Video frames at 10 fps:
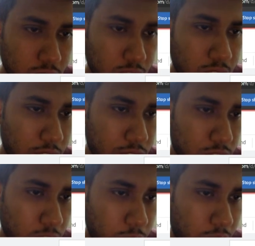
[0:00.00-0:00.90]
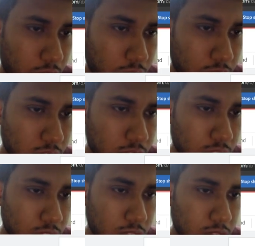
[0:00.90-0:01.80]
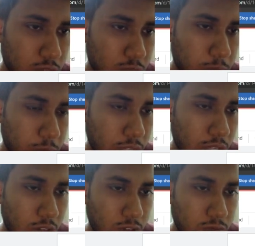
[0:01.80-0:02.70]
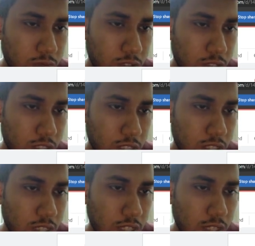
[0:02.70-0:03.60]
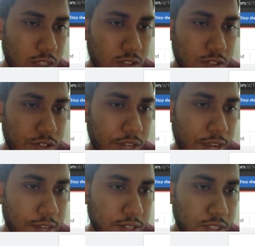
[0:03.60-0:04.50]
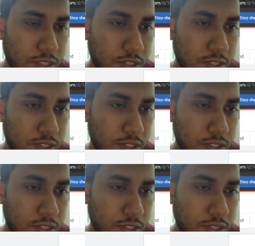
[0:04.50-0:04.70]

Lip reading: dash comma r, p of s dash